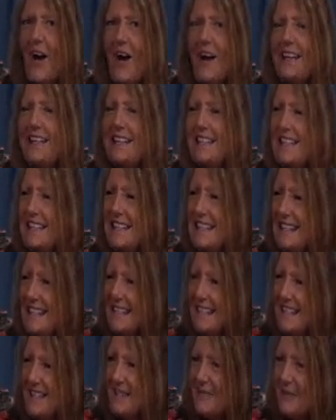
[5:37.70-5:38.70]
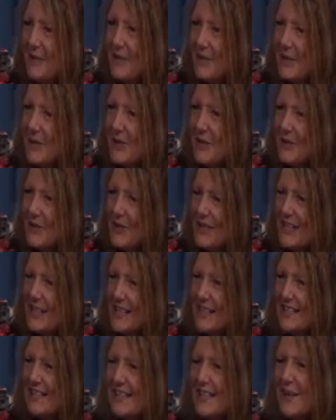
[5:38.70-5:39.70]
I did. For 2
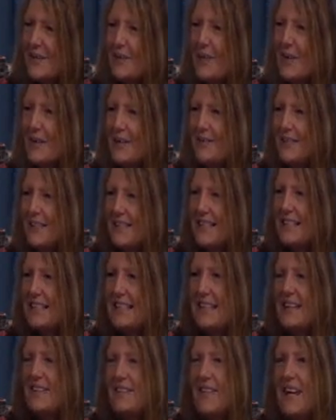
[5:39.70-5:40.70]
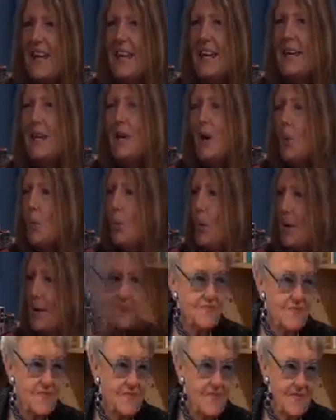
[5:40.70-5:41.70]
years I worked with Steve. He
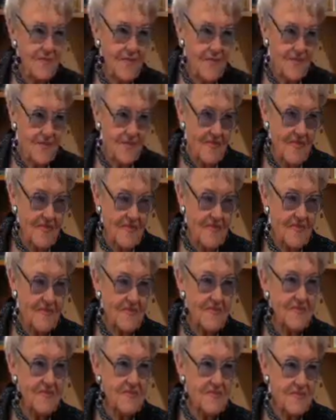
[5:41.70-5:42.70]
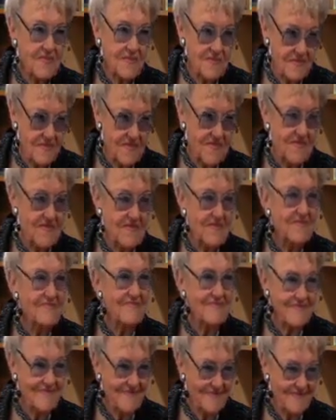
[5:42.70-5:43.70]
was just what you saw on
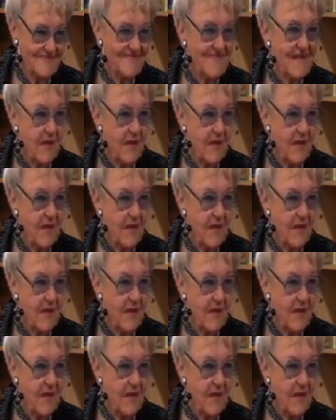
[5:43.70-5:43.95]
television.